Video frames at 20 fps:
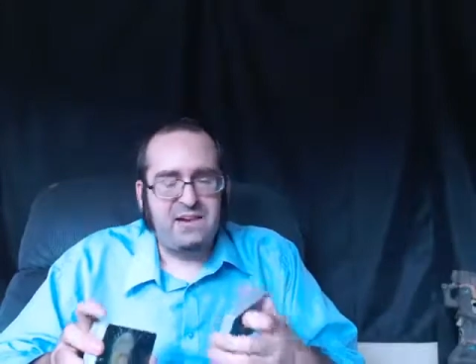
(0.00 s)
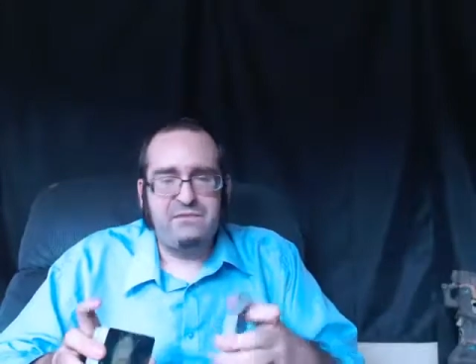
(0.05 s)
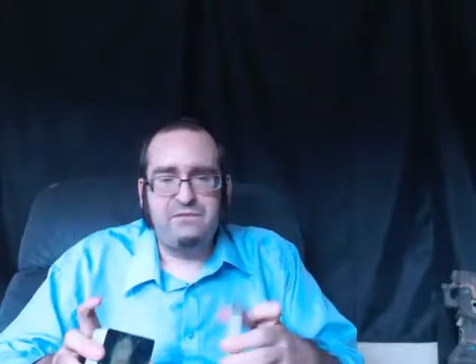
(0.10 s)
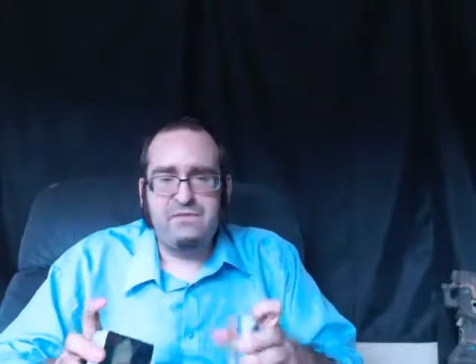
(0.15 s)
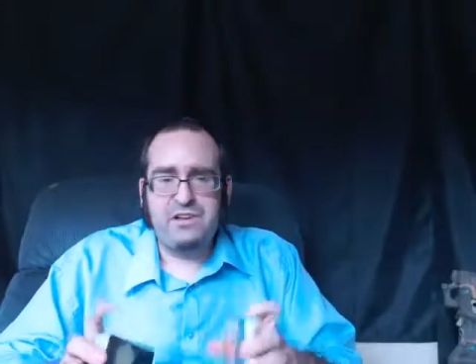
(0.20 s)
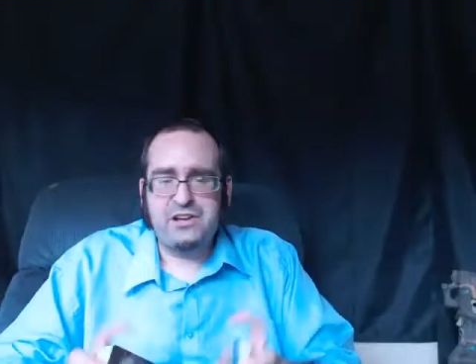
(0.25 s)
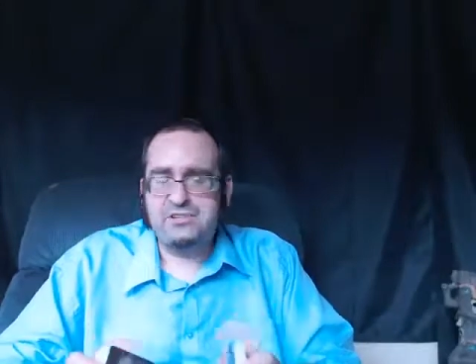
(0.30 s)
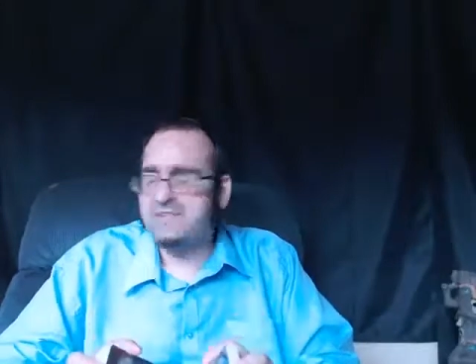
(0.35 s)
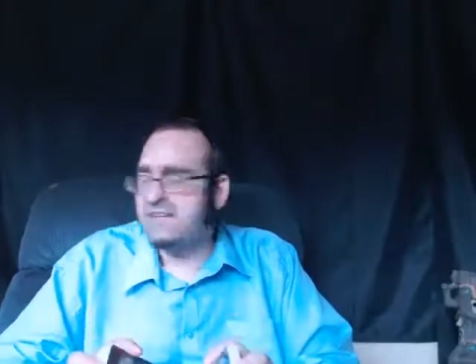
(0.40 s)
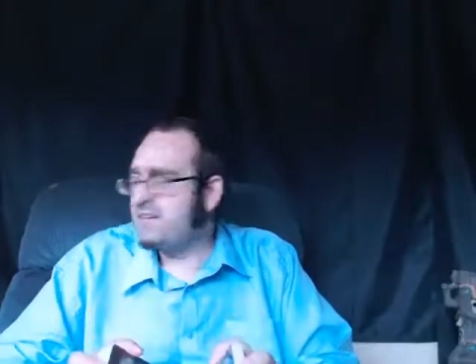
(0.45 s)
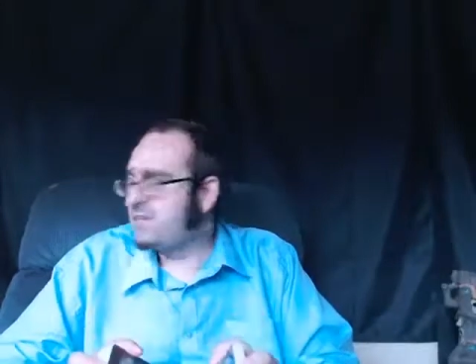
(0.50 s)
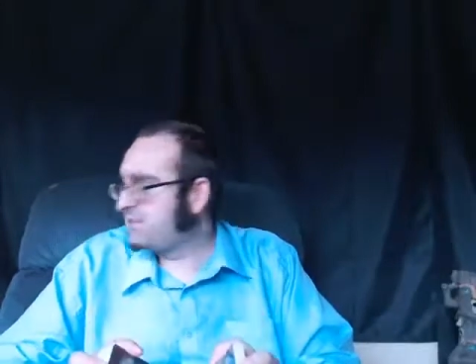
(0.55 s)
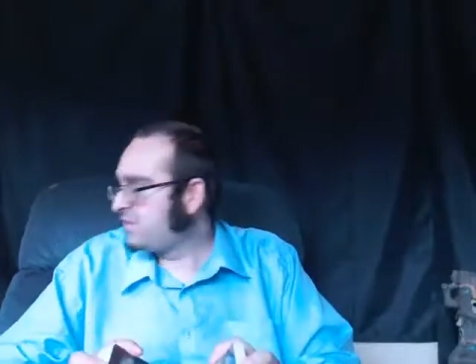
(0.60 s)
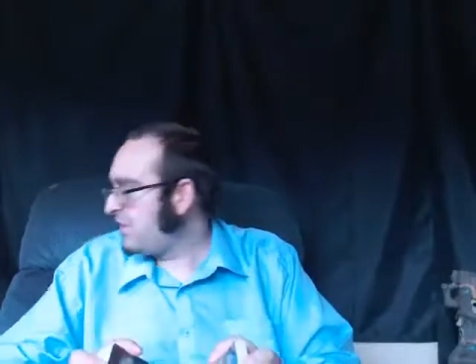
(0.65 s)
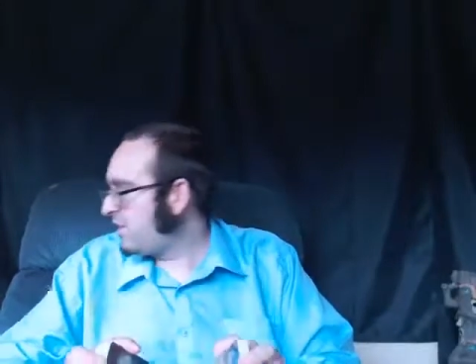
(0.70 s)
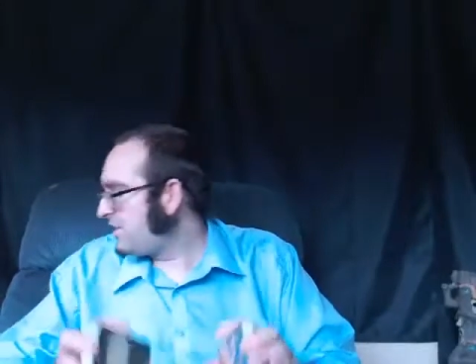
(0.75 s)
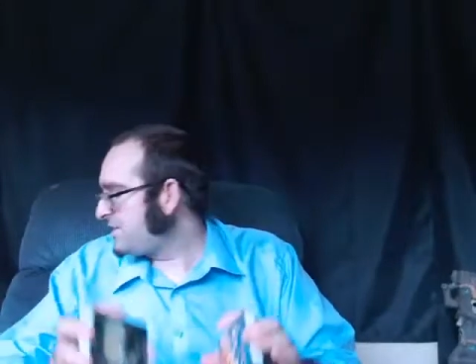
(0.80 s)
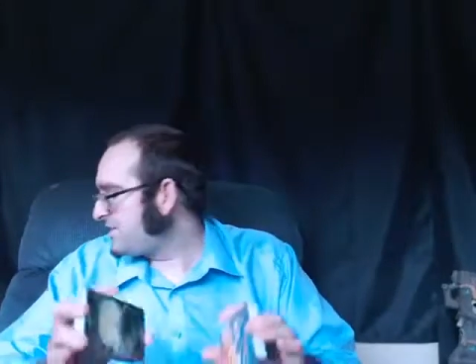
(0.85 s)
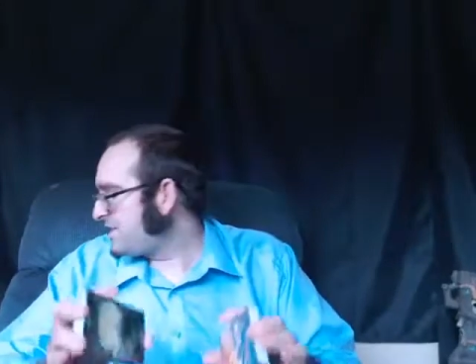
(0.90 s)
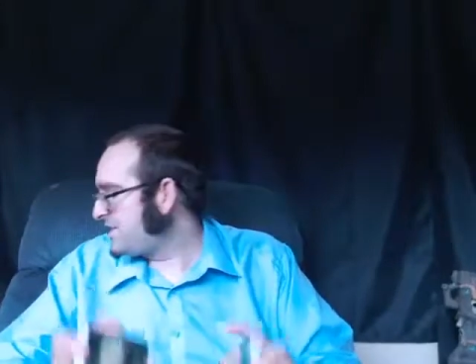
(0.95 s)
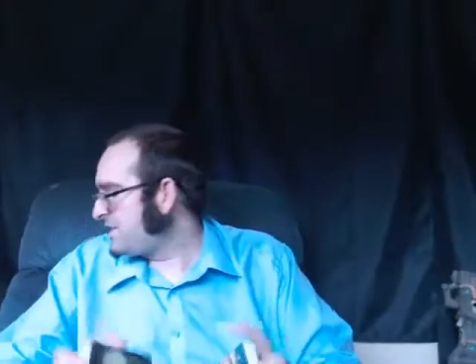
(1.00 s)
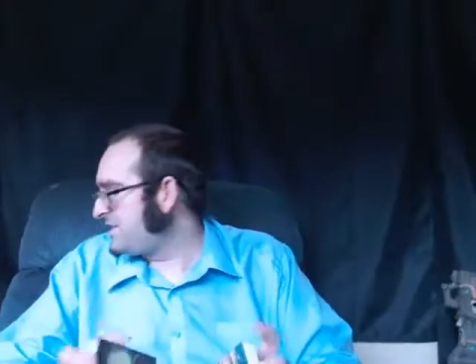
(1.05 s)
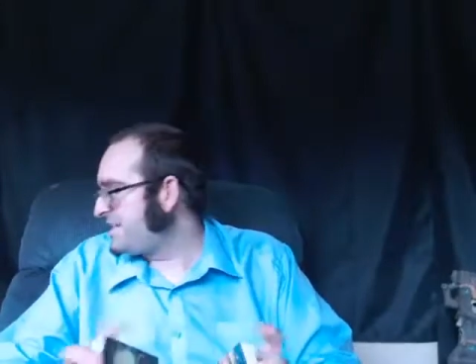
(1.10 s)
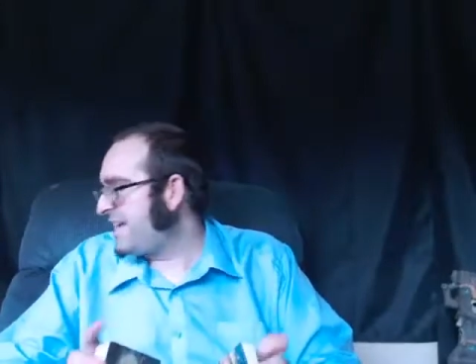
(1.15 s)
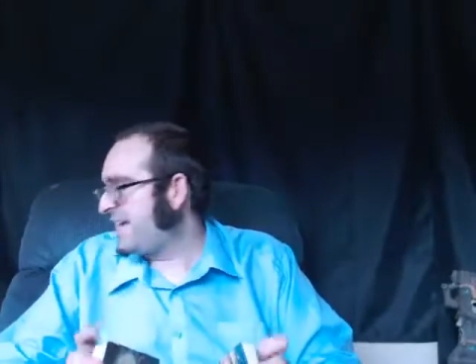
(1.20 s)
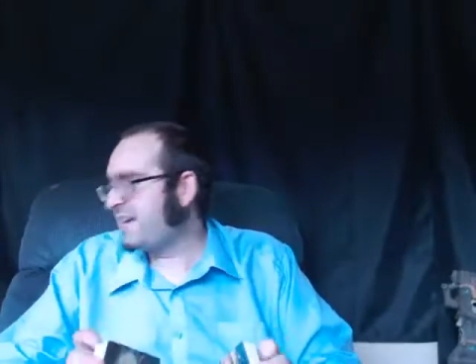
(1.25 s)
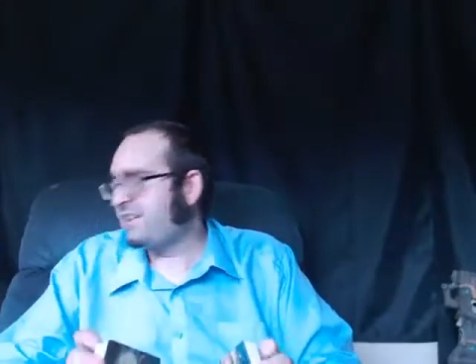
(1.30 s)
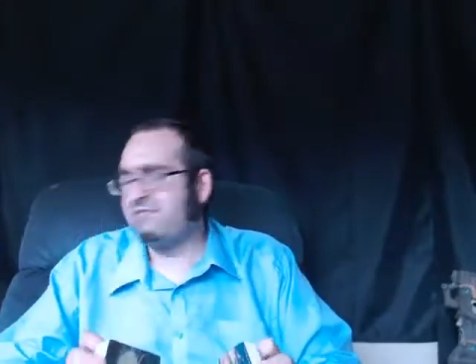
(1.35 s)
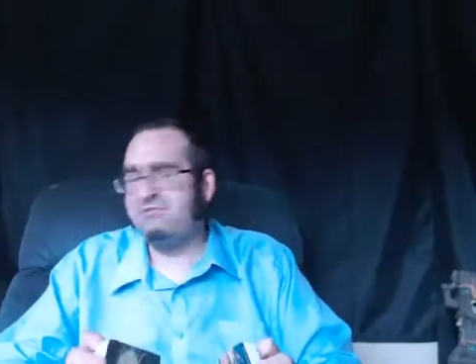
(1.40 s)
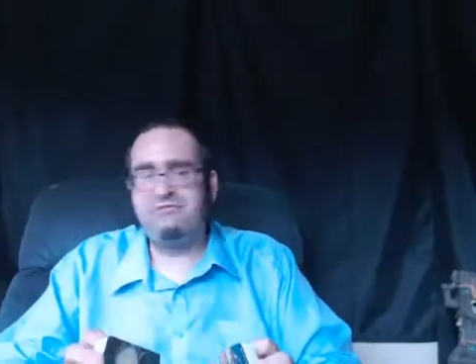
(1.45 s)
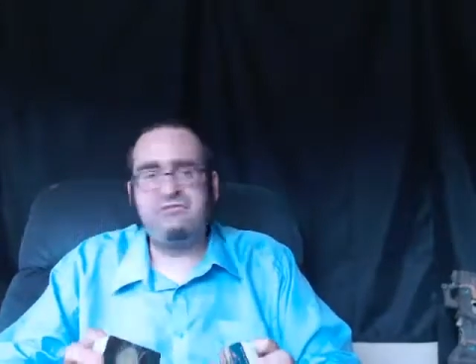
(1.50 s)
very glossy deck,